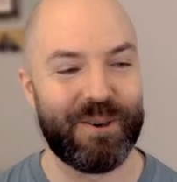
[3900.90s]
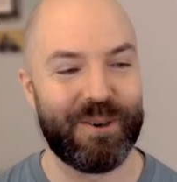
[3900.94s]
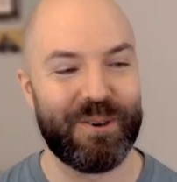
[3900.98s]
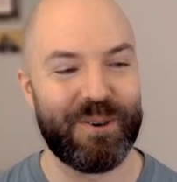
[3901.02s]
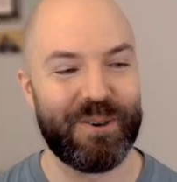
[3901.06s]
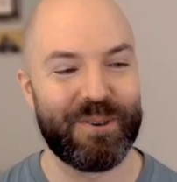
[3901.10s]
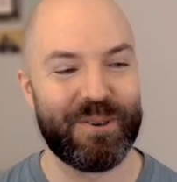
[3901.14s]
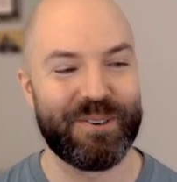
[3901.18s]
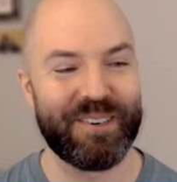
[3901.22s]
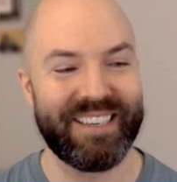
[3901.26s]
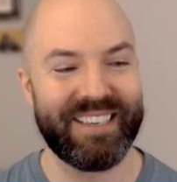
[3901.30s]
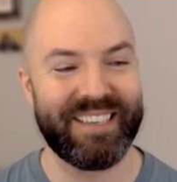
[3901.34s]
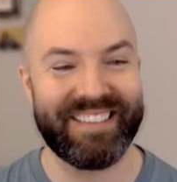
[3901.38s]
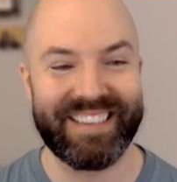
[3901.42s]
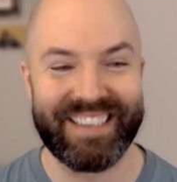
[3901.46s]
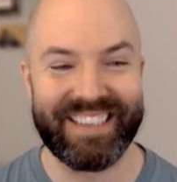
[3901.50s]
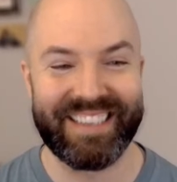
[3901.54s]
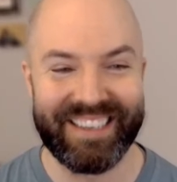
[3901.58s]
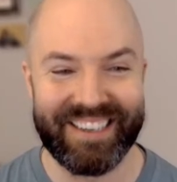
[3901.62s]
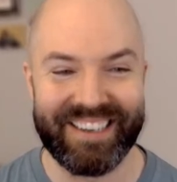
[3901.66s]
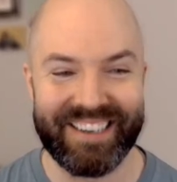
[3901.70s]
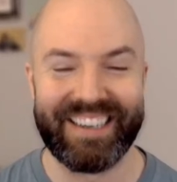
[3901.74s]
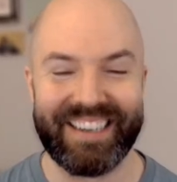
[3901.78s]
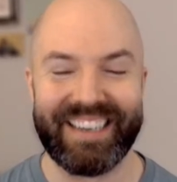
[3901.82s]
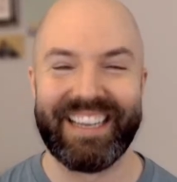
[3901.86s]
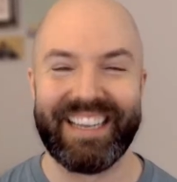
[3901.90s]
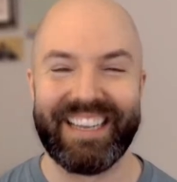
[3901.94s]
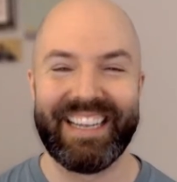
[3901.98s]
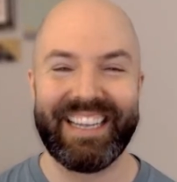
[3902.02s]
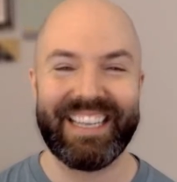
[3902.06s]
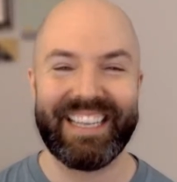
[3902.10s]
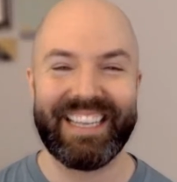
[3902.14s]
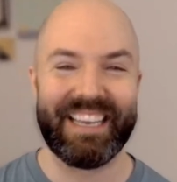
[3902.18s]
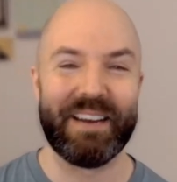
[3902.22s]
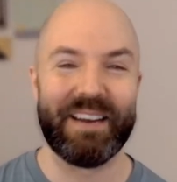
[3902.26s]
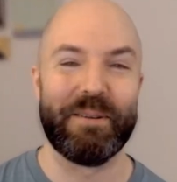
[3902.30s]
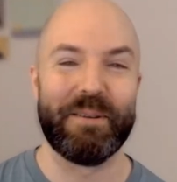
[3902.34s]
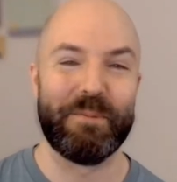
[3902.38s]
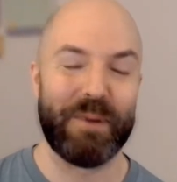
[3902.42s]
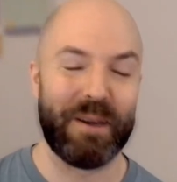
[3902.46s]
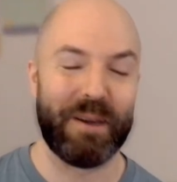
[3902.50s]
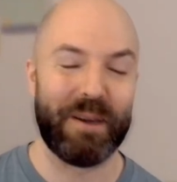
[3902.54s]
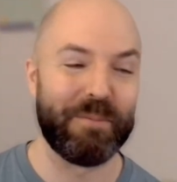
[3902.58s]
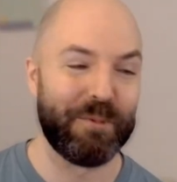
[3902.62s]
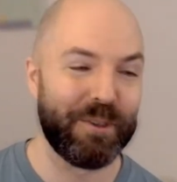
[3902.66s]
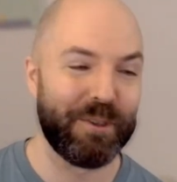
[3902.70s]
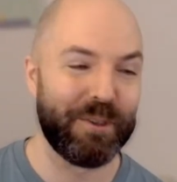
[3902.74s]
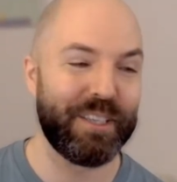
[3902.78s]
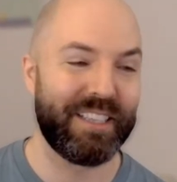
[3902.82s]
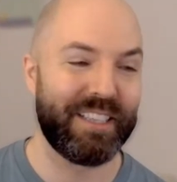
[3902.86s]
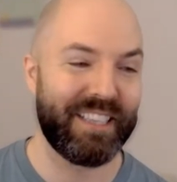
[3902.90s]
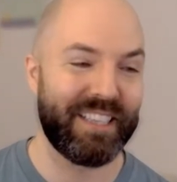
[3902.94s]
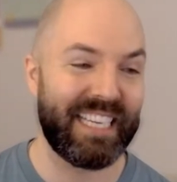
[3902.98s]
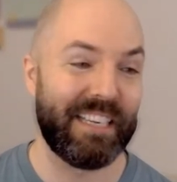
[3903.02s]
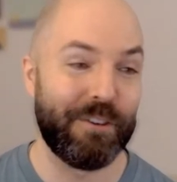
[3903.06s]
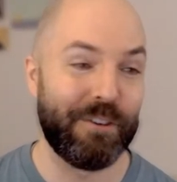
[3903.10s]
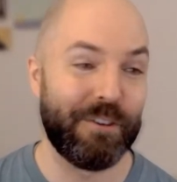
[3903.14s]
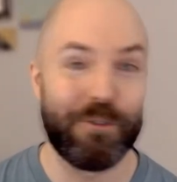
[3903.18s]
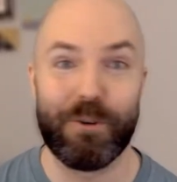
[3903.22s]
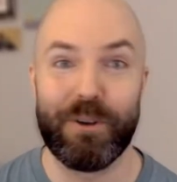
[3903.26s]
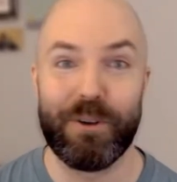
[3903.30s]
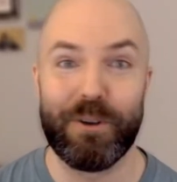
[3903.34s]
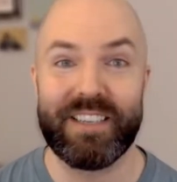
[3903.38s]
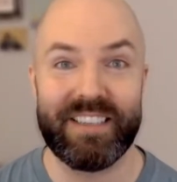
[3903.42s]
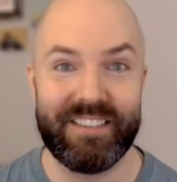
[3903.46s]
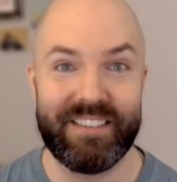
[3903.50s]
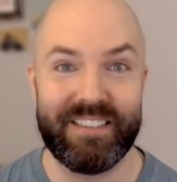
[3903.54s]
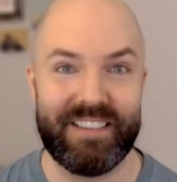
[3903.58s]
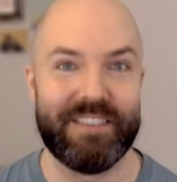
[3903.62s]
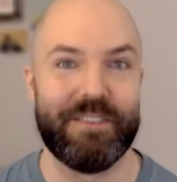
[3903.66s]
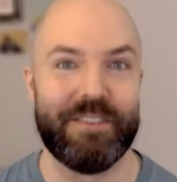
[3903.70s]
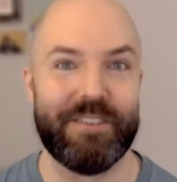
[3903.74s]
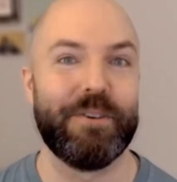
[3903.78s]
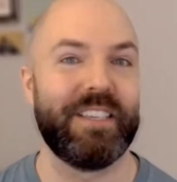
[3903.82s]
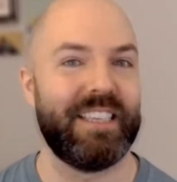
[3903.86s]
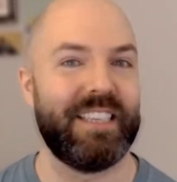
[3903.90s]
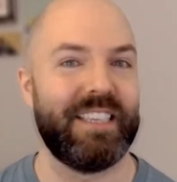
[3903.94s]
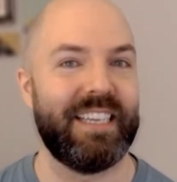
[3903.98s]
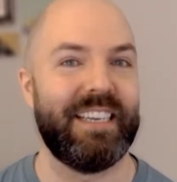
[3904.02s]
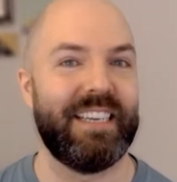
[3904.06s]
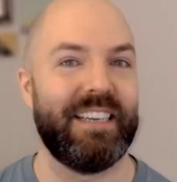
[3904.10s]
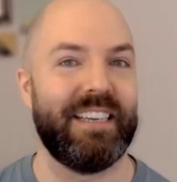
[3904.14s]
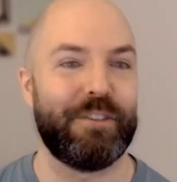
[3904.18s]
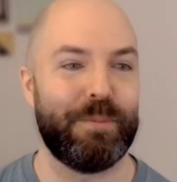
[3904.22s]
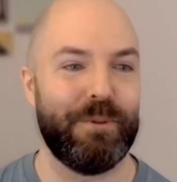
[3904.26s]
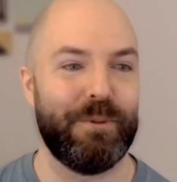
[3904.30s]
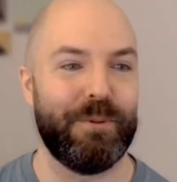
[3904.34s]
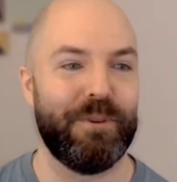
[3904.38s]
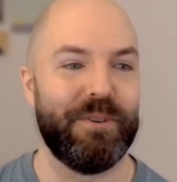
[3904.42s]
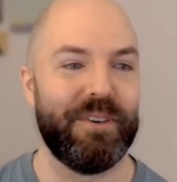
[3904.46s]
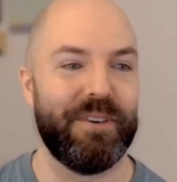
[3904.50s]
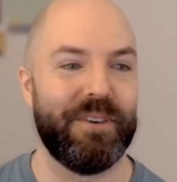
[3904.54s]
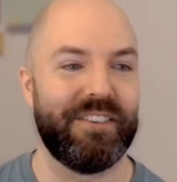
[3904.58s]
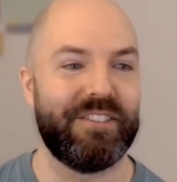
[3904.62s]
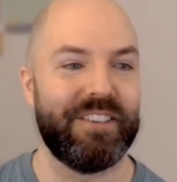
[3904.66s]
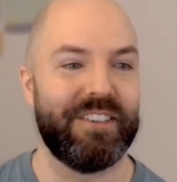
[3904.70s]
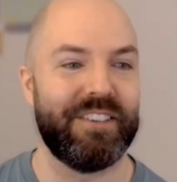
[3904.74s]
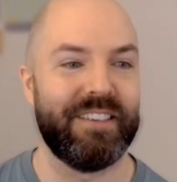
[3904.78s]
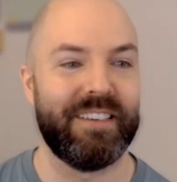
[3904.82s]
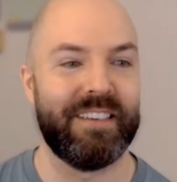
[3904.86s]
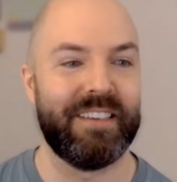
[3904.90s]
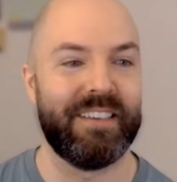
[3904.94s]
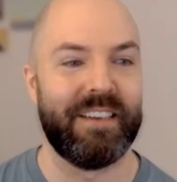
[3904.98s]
great to hear. Yeah, I'm really glad. Enjoy continuing that exploration.